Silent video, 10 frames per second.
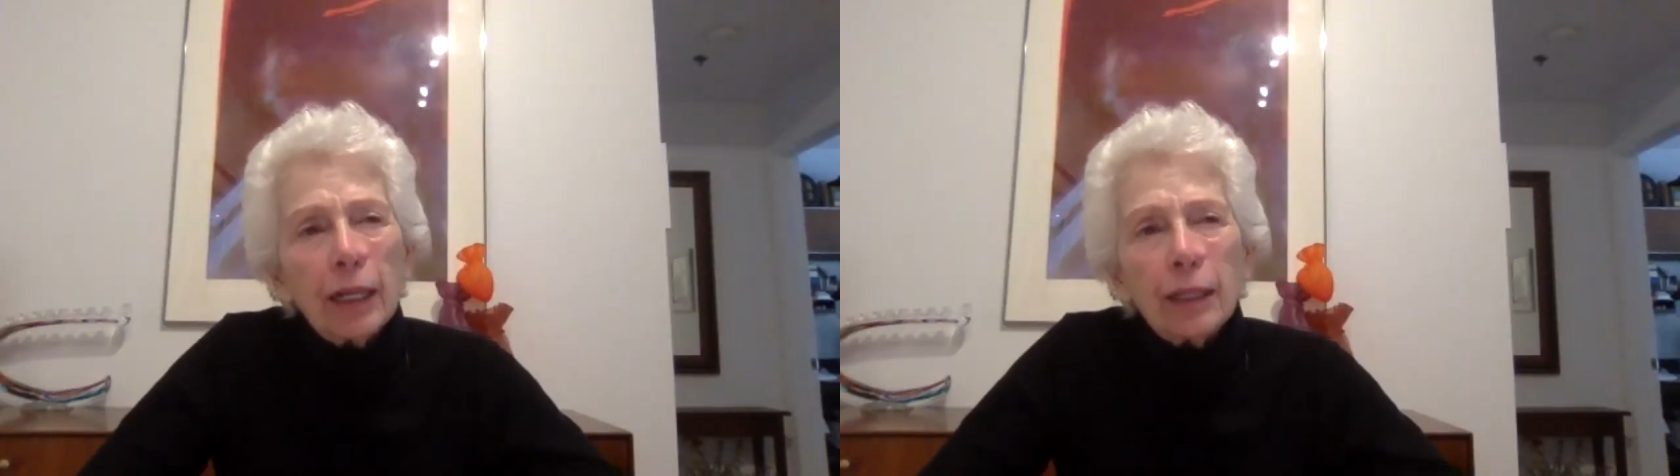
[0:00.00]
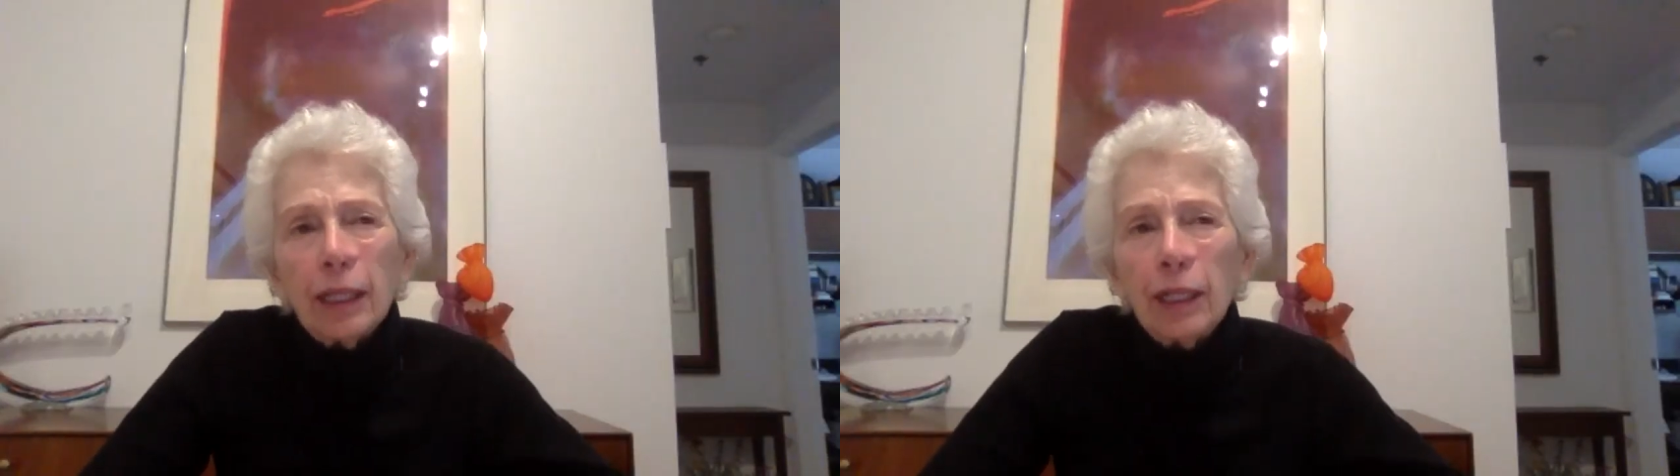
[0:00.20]

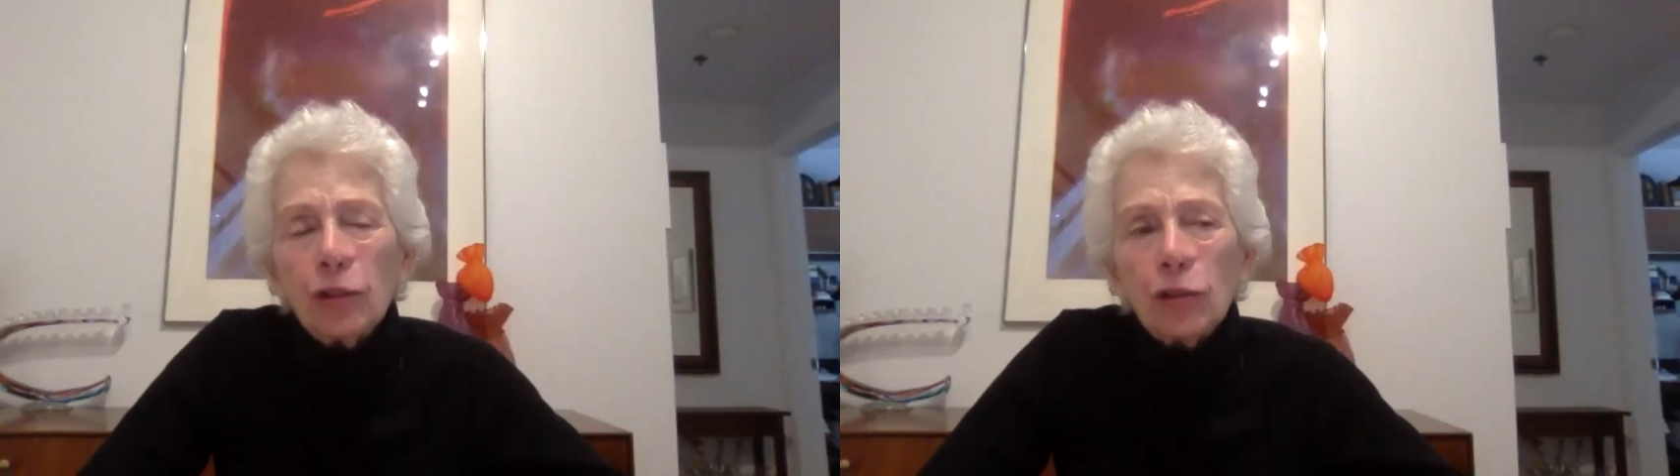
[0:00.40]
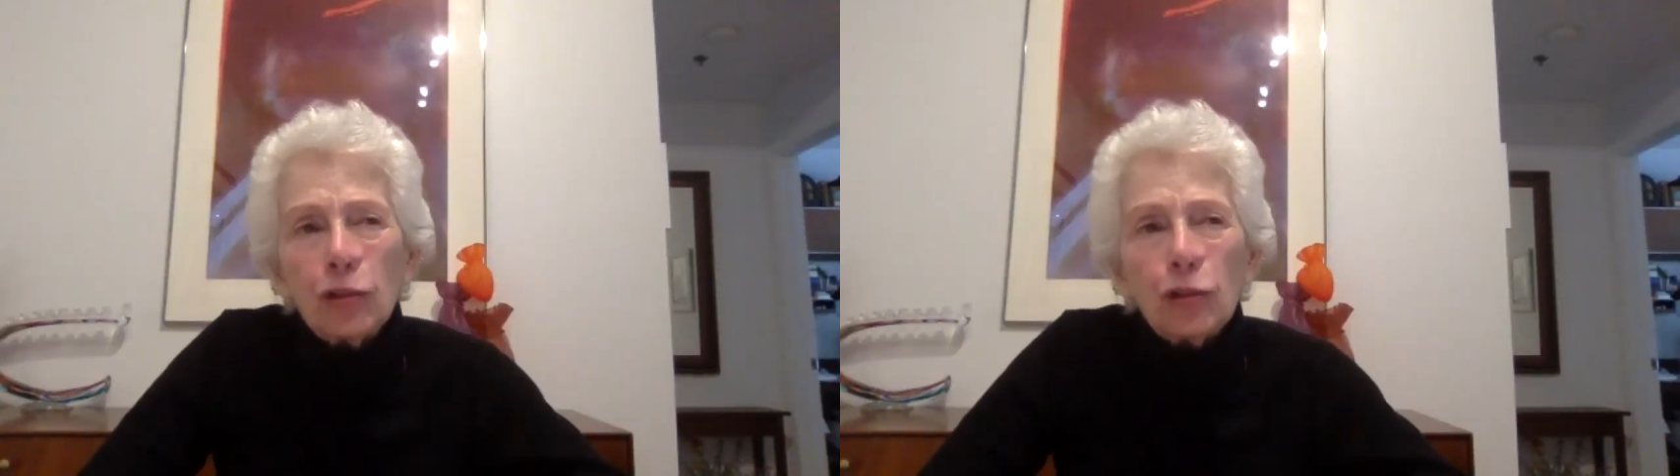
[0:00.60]

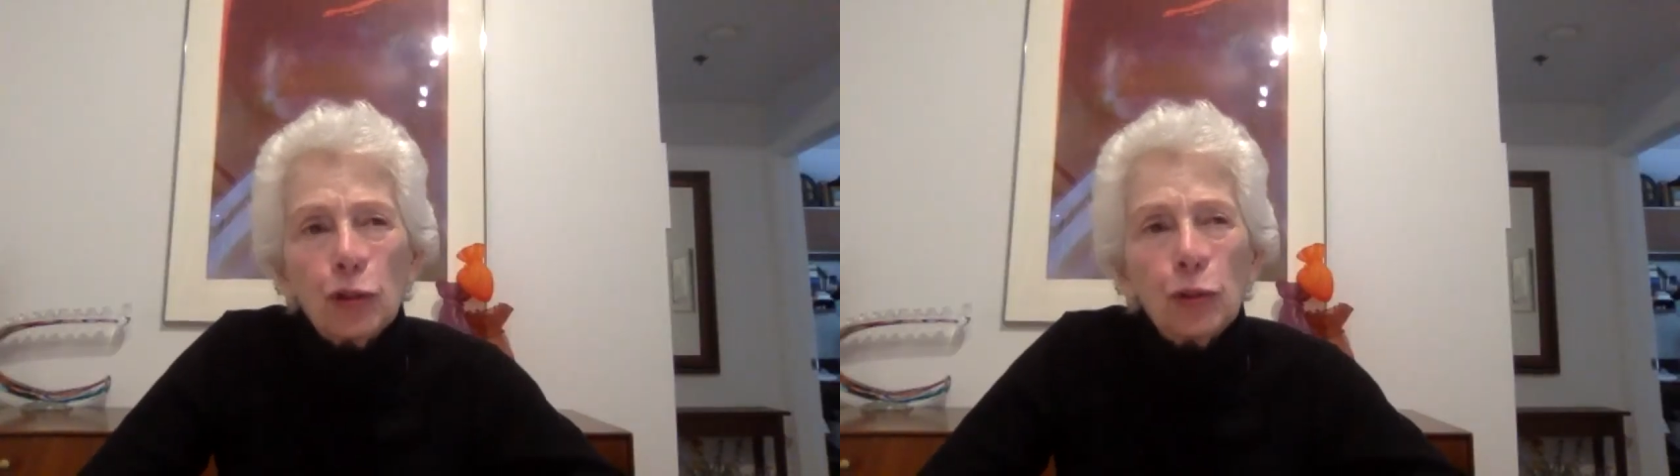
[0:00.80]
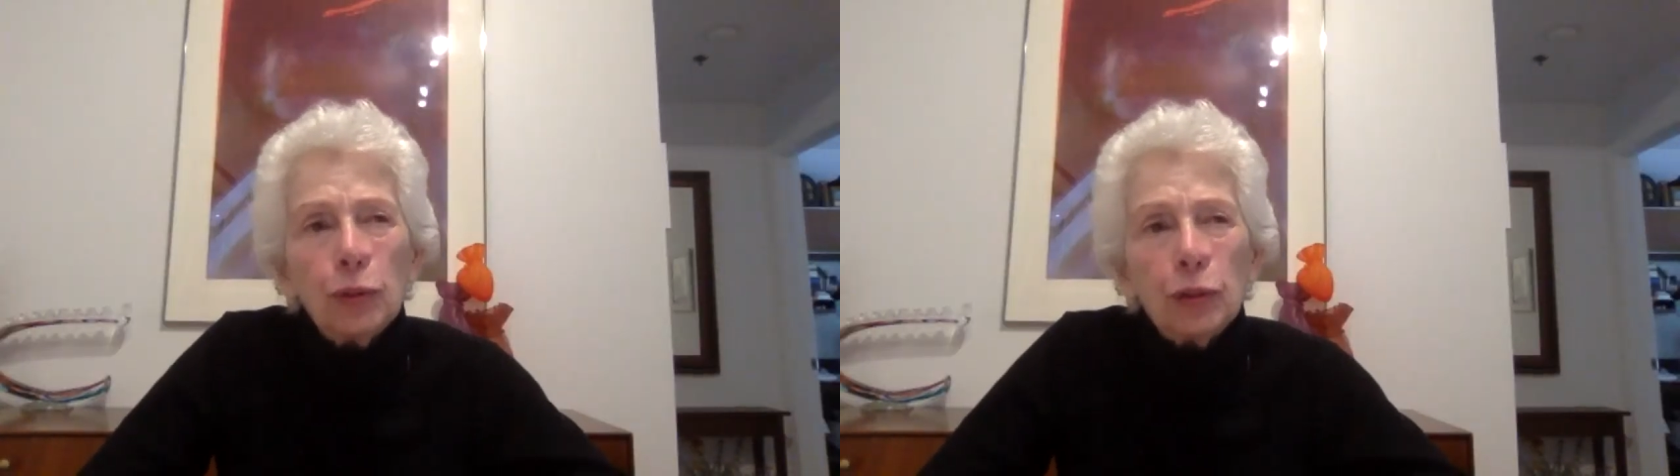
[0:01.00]
the
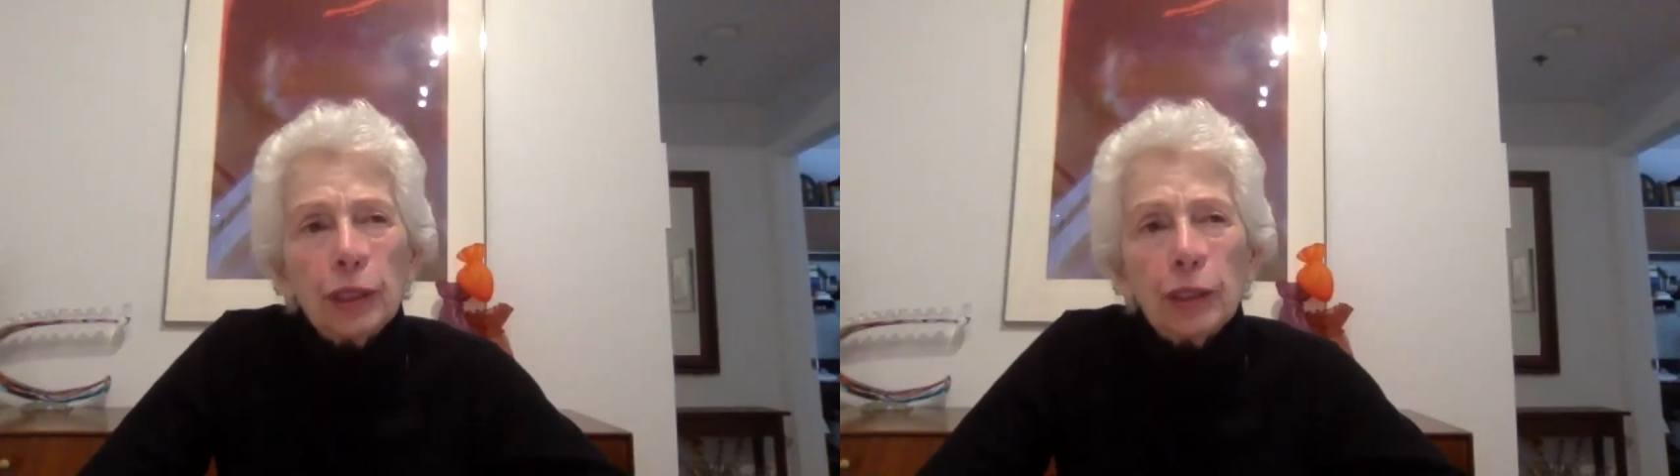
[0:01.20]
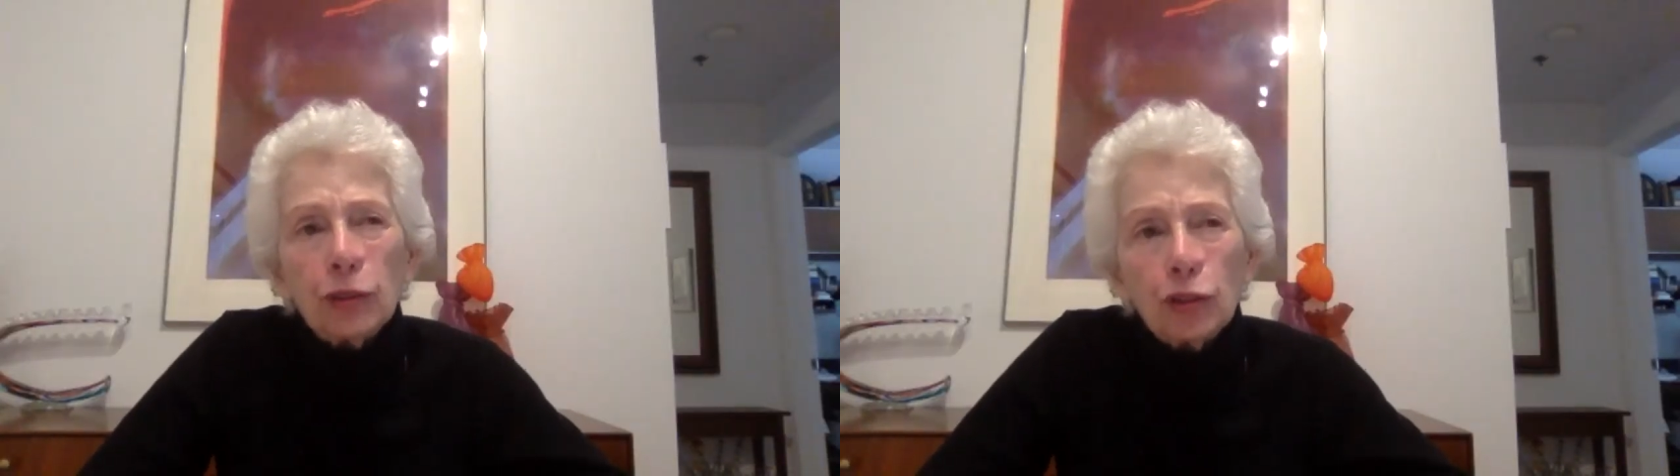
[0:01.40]
Jews
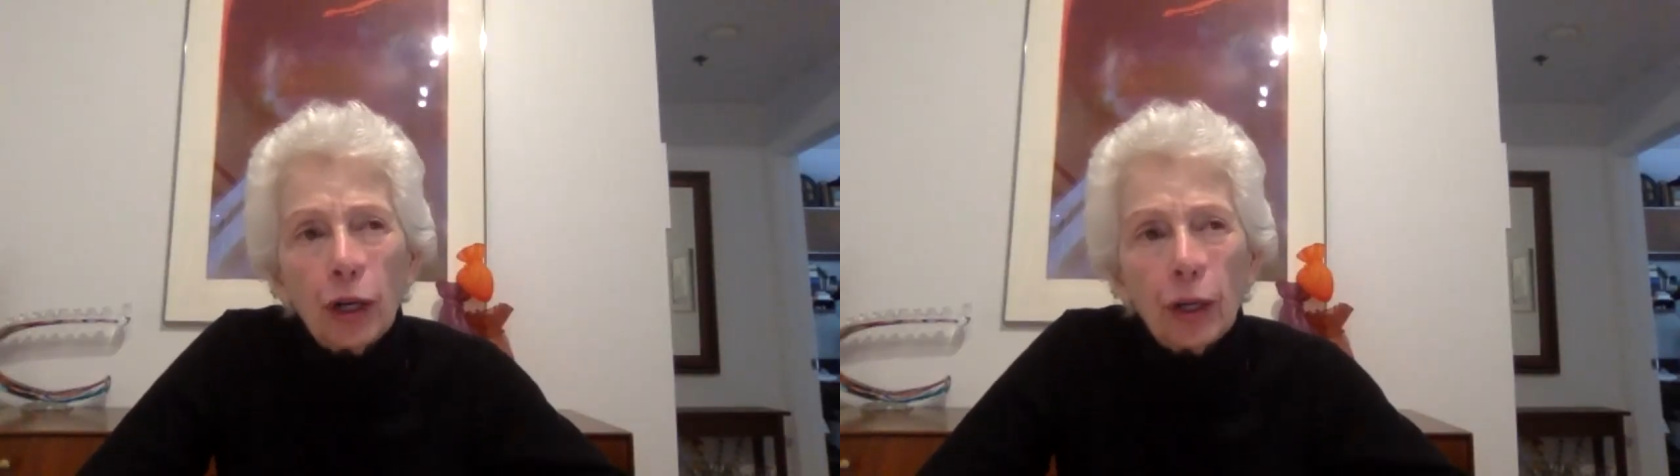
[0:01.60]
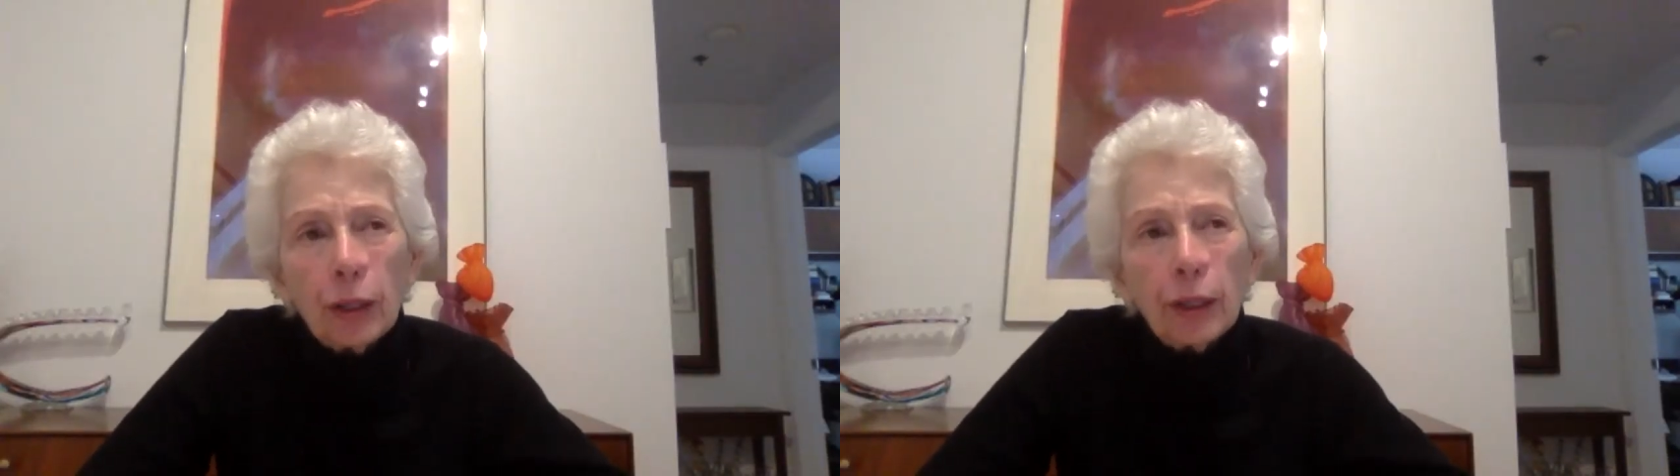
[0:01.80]
in
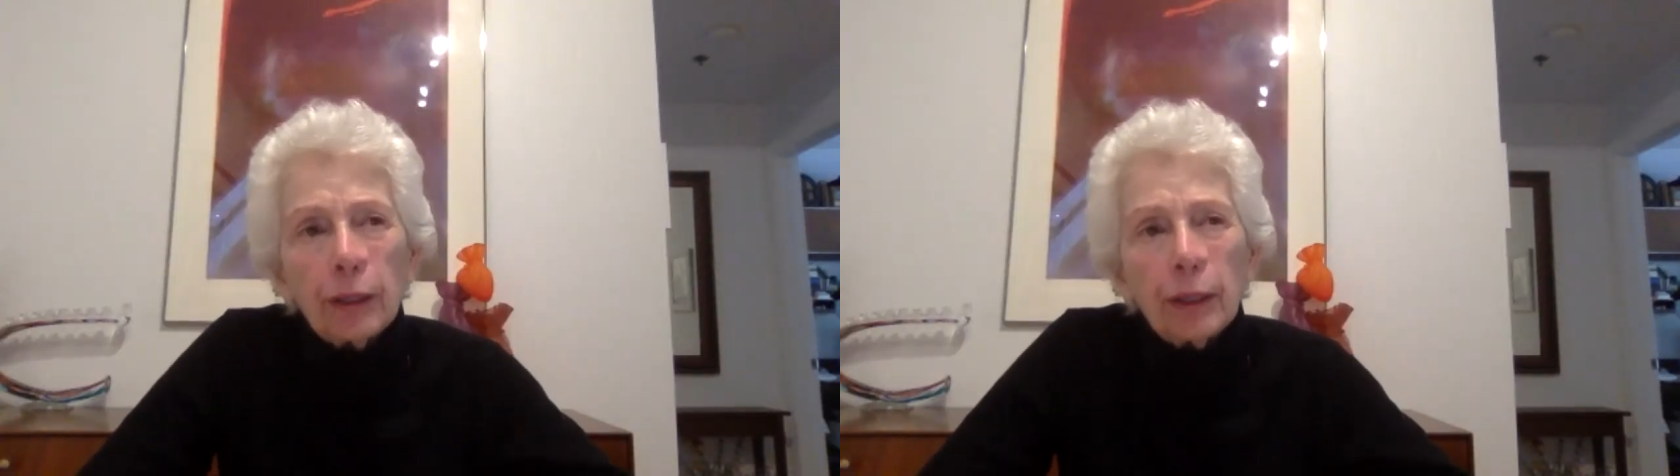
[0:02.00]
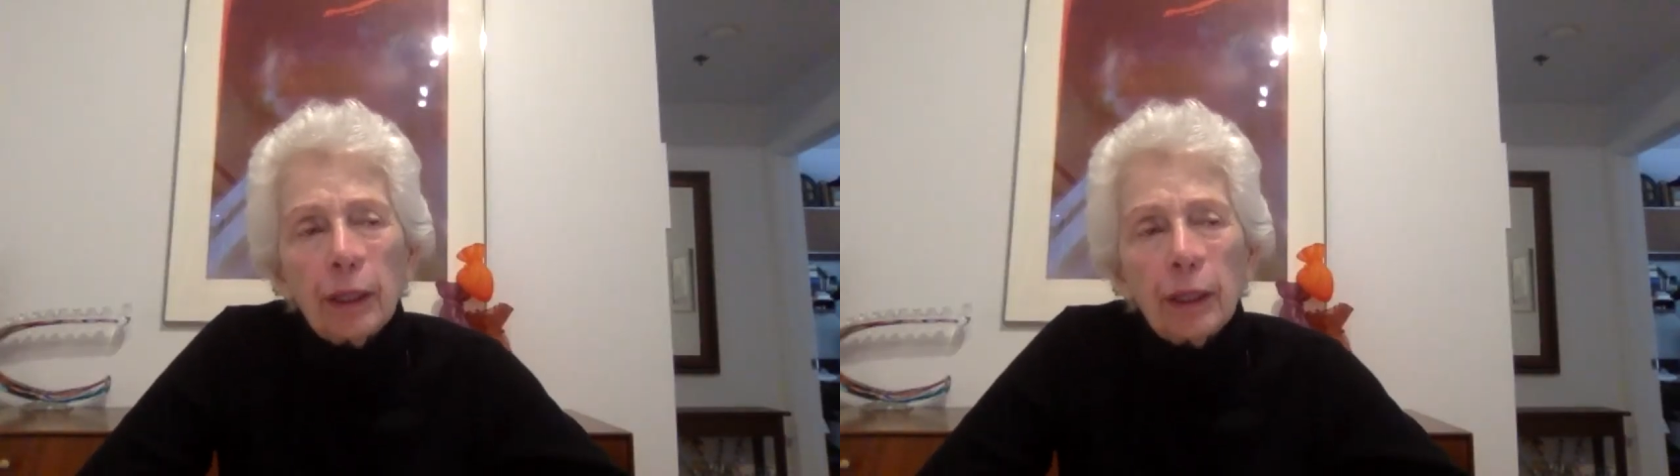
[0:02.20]
Charlotte